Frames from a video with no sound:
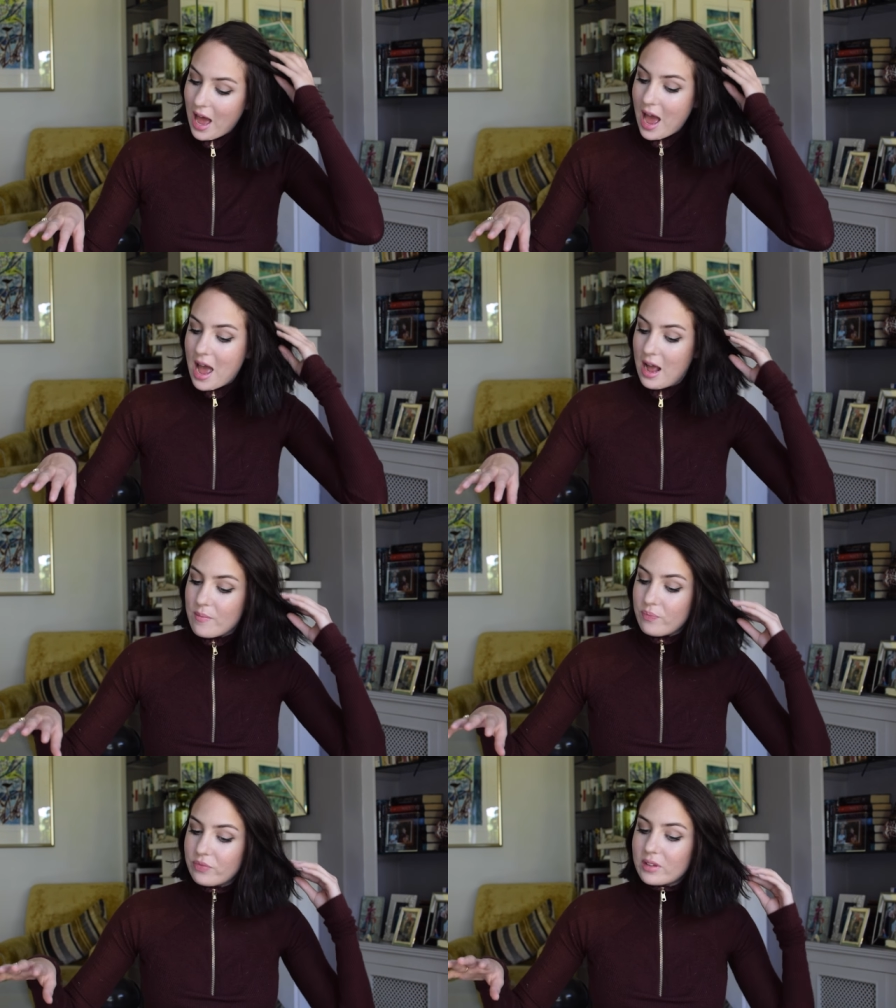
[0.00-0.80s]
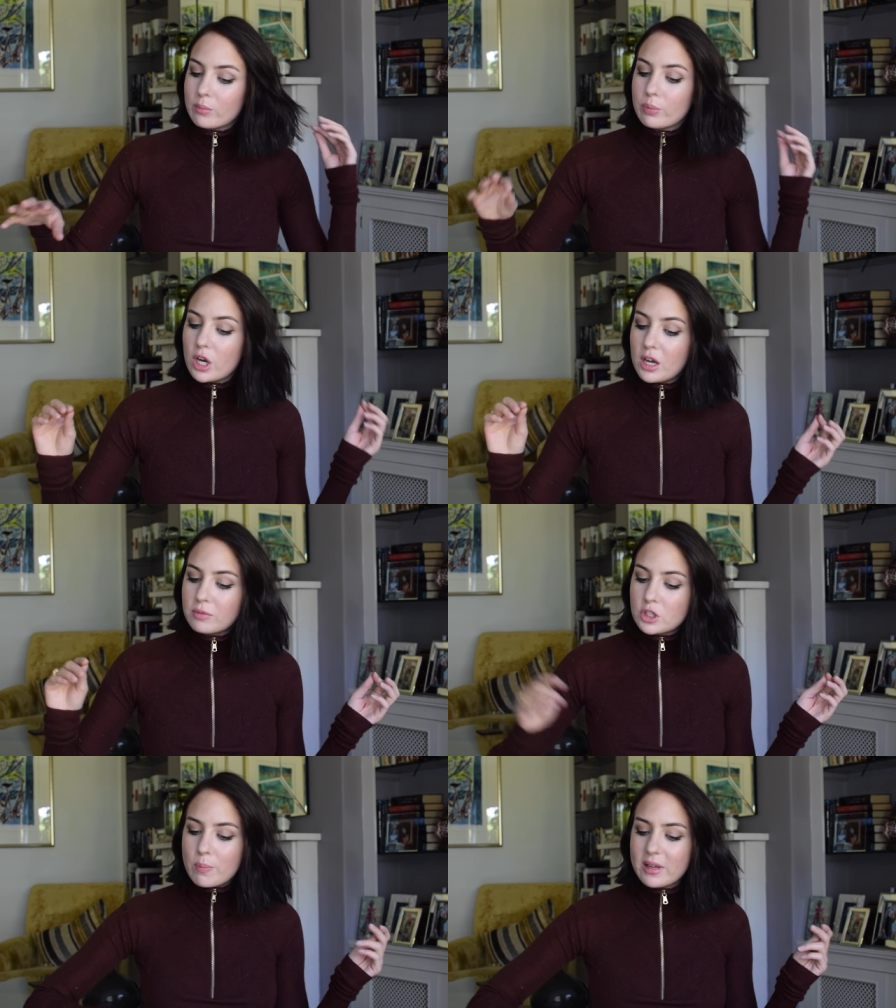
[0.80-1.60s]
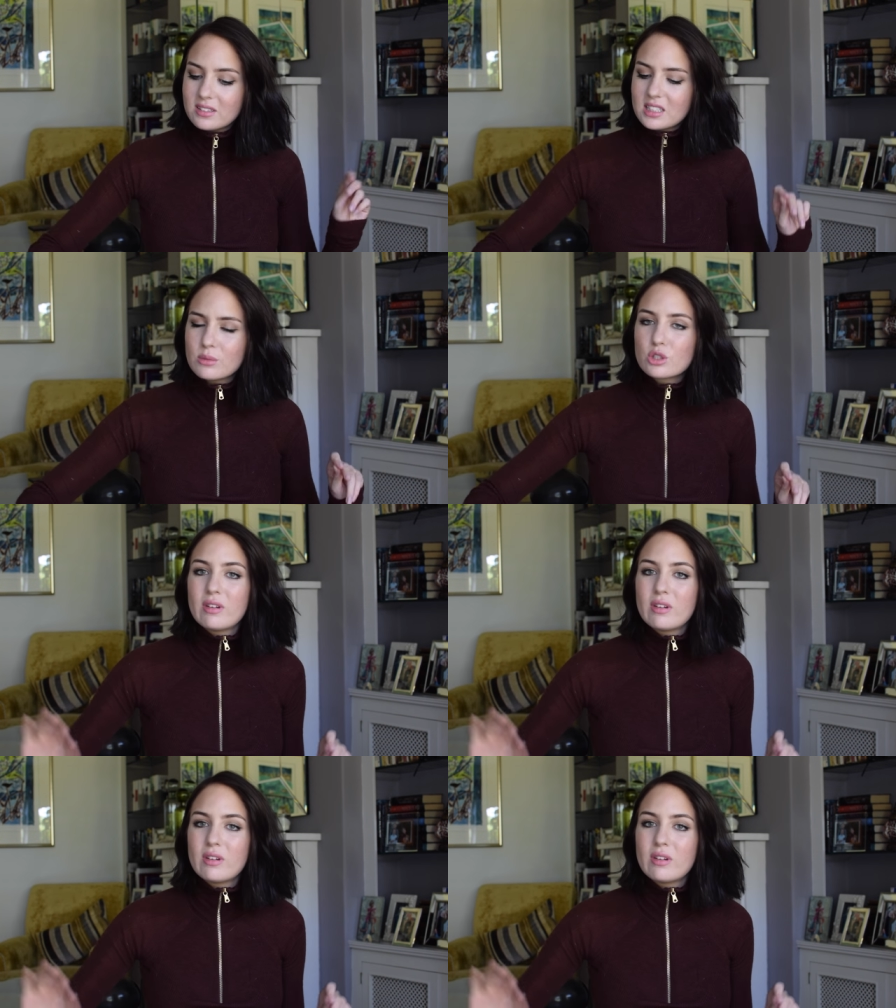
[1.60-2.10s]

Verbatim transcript: Um, but to build it was